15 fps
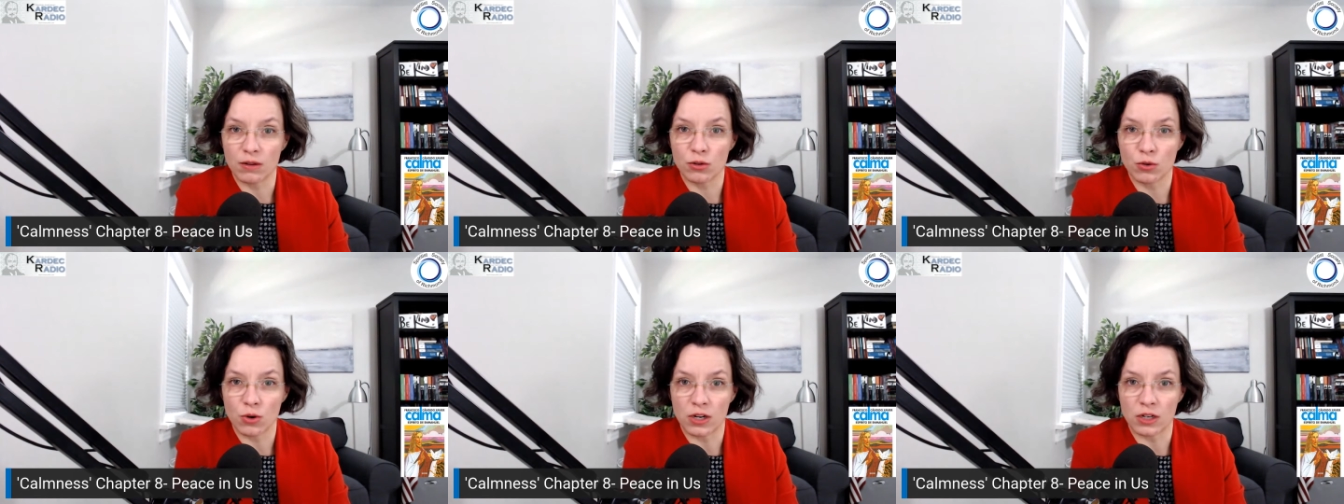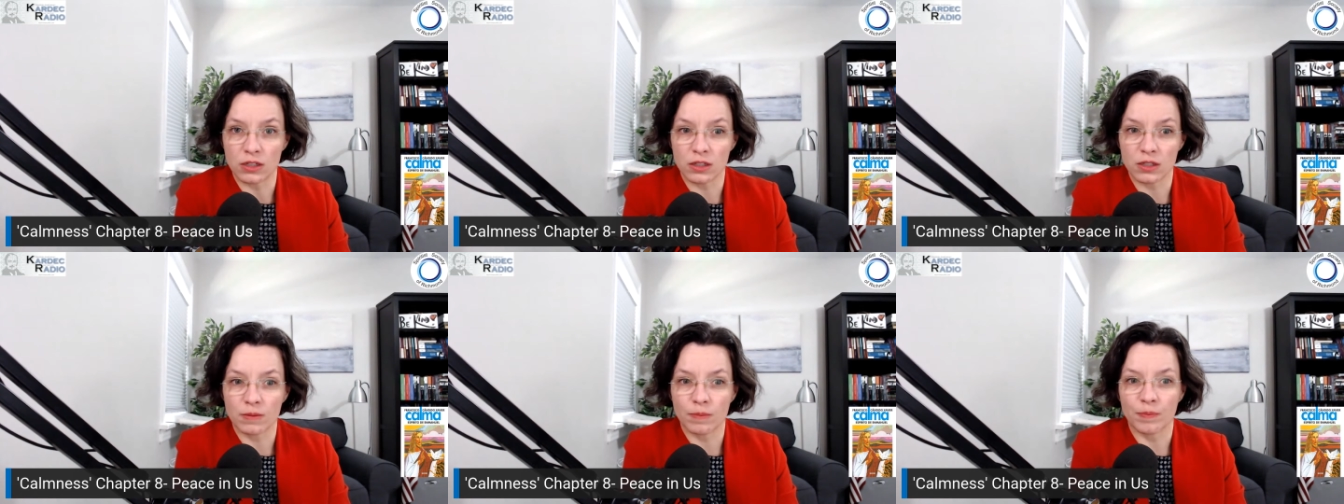
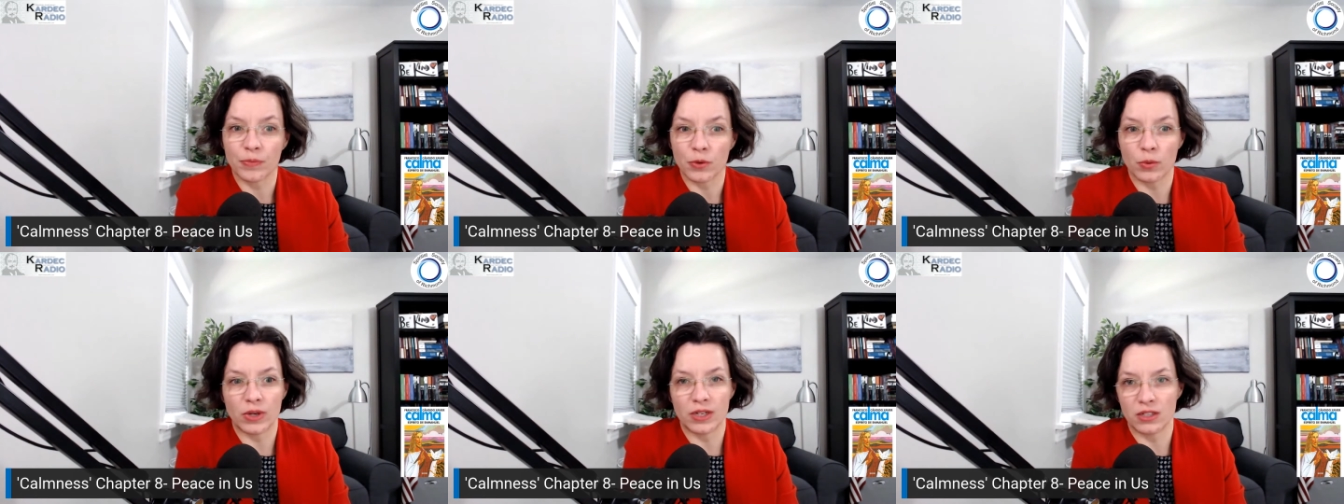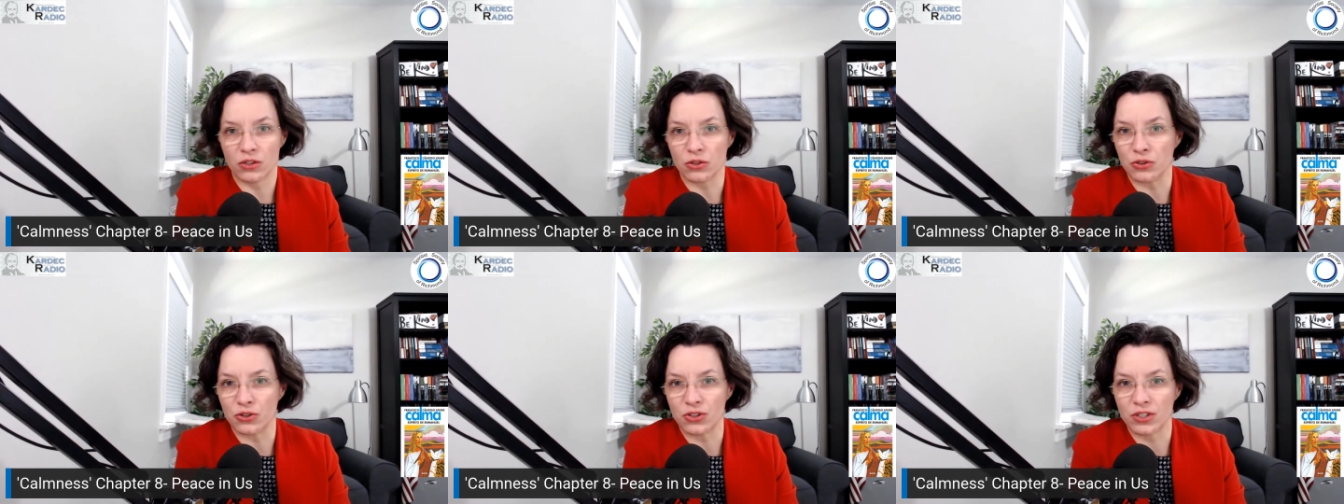us what is
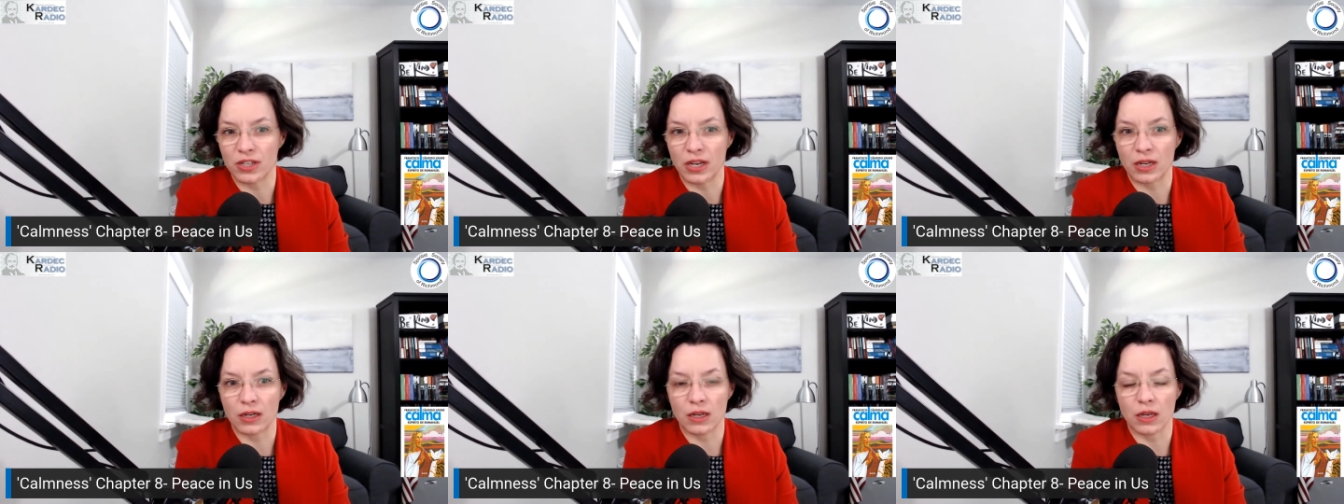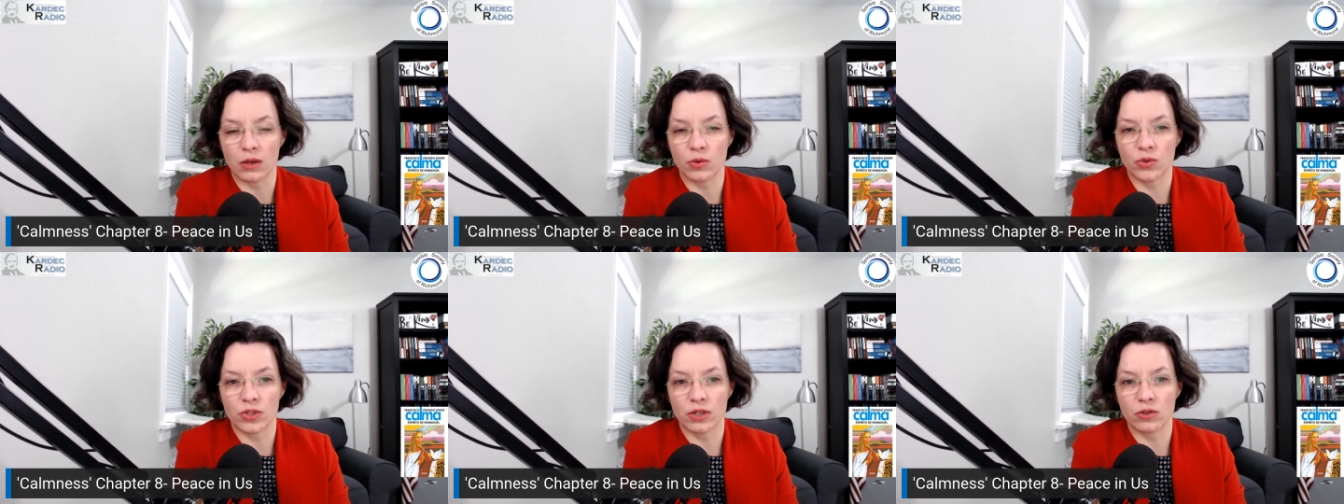understanding. He will
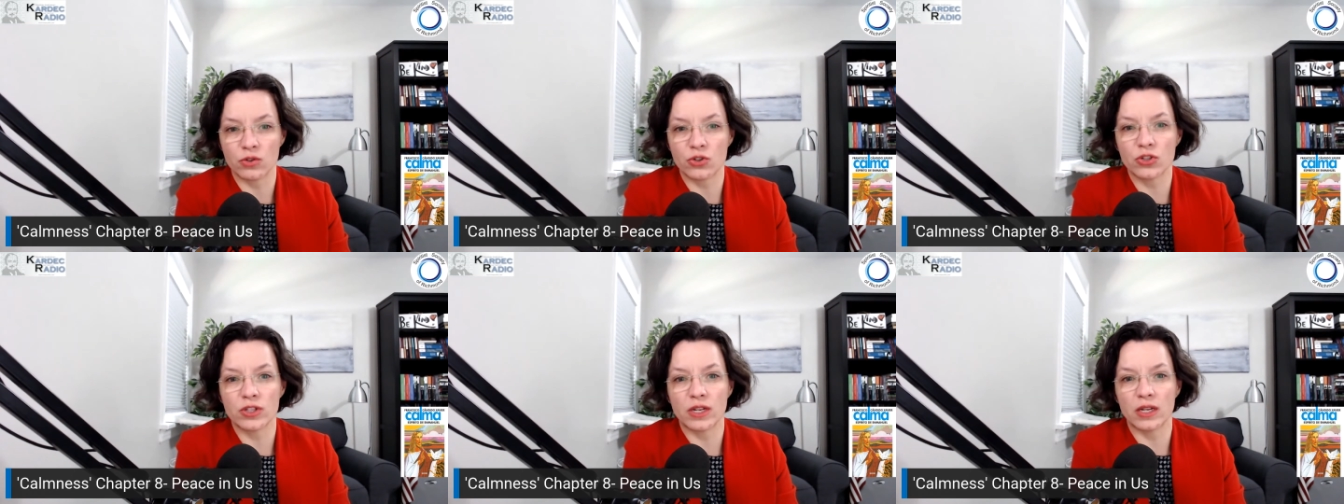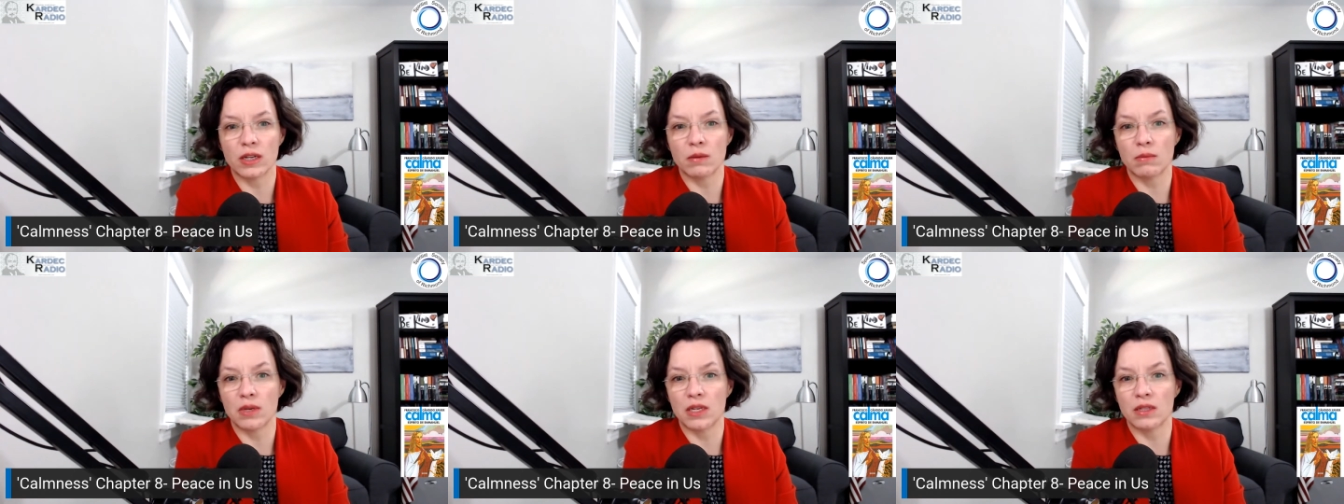say understanding
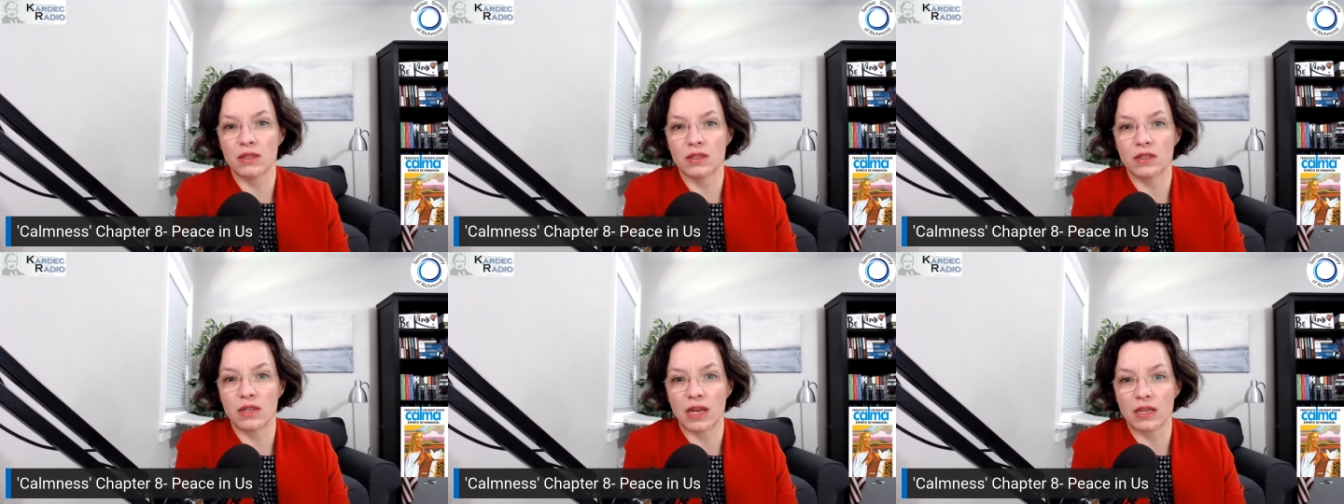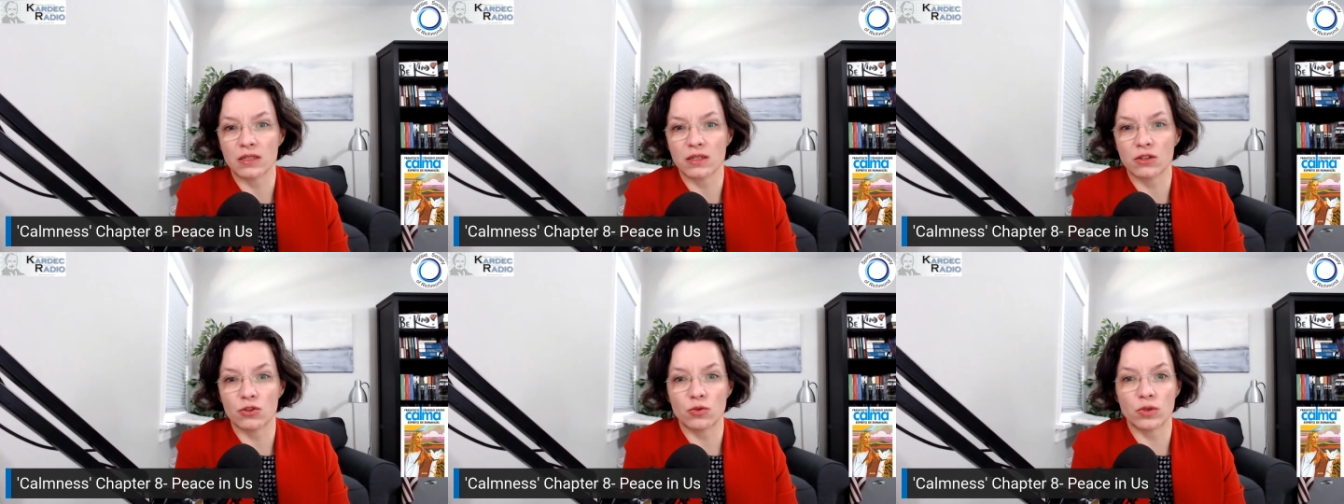means, in
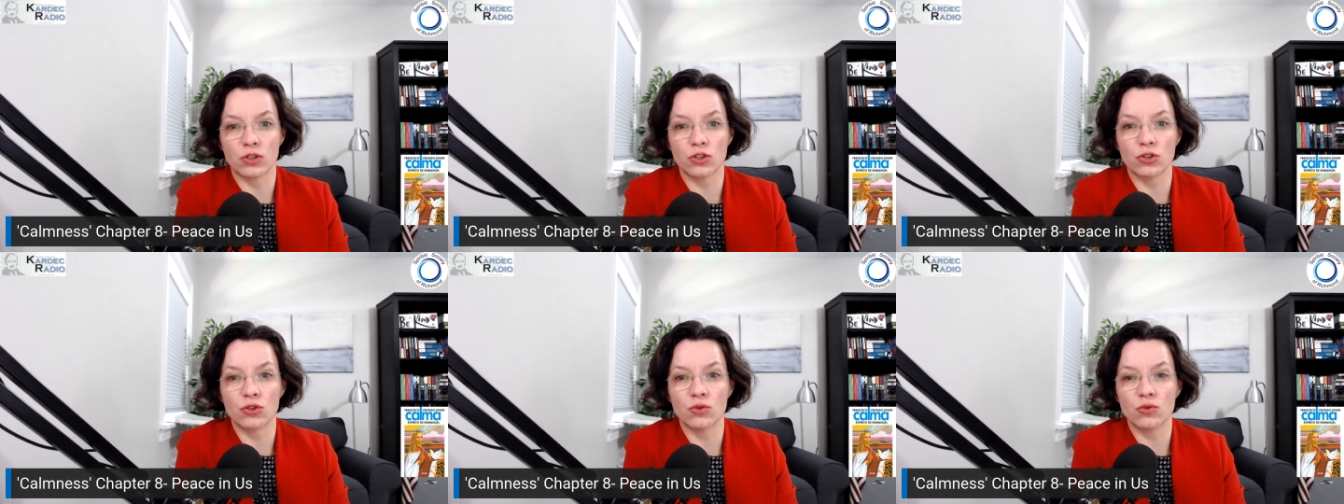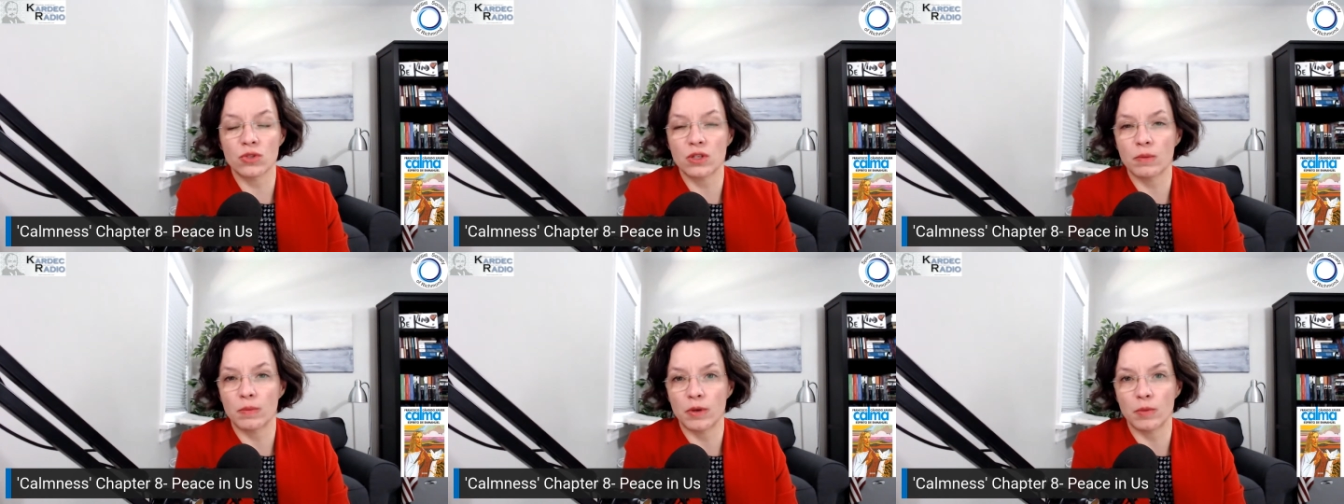essence, to excuse the
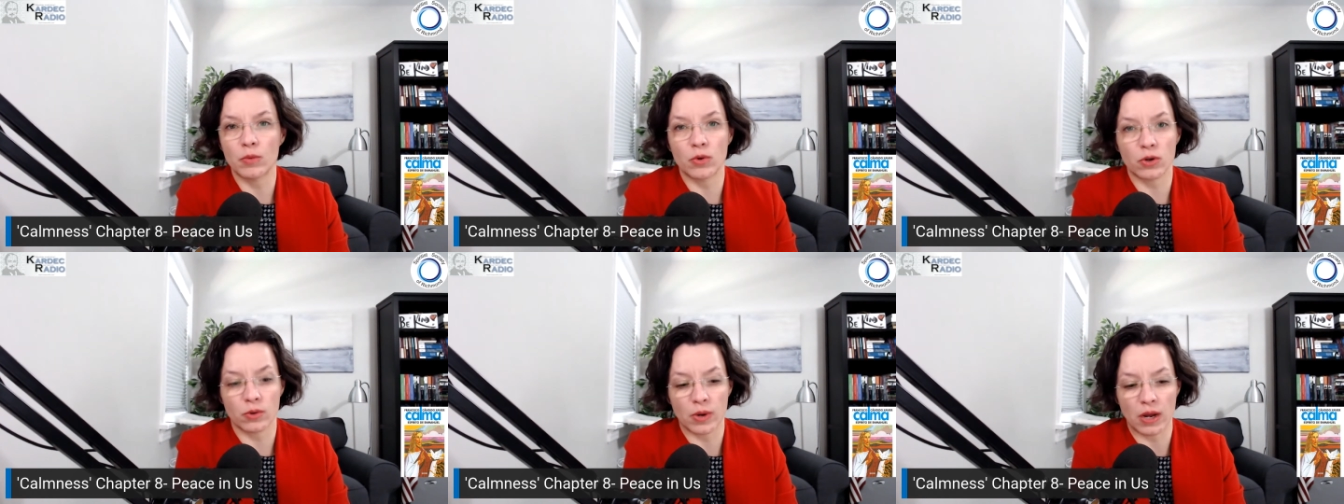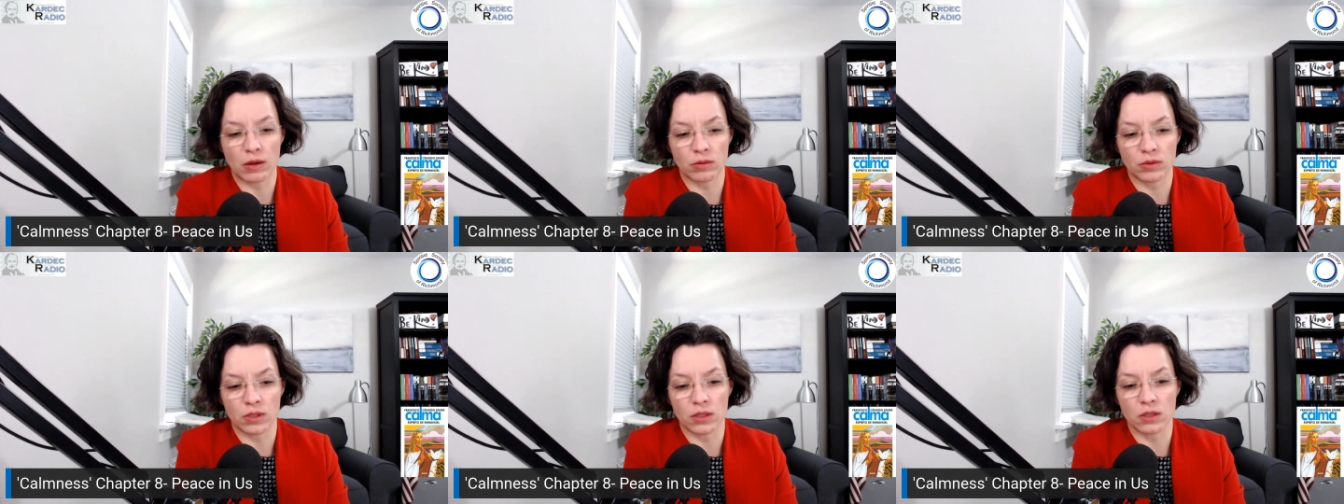people
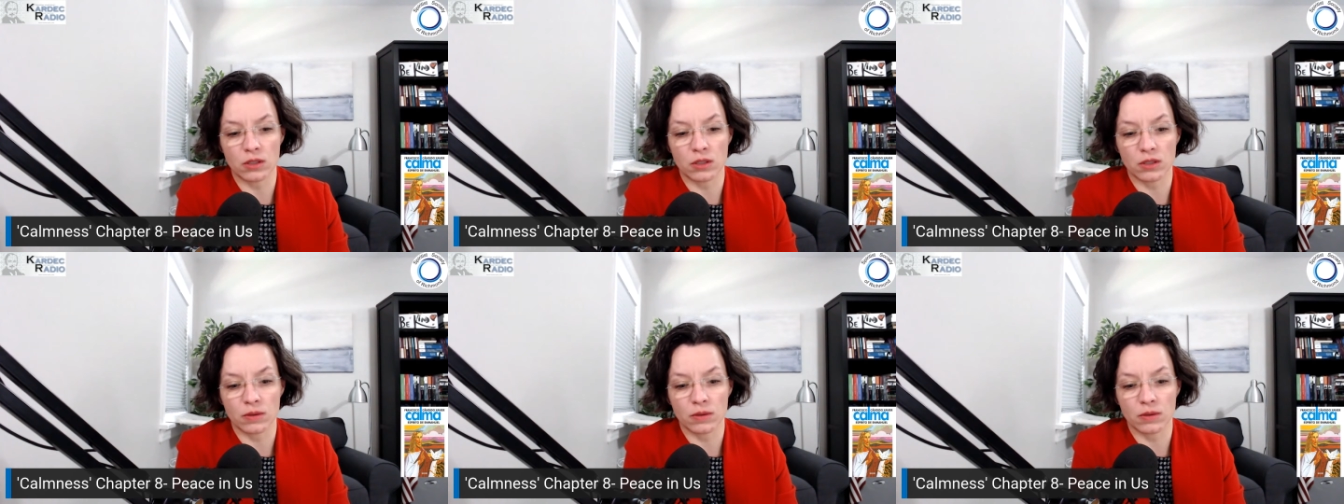around us.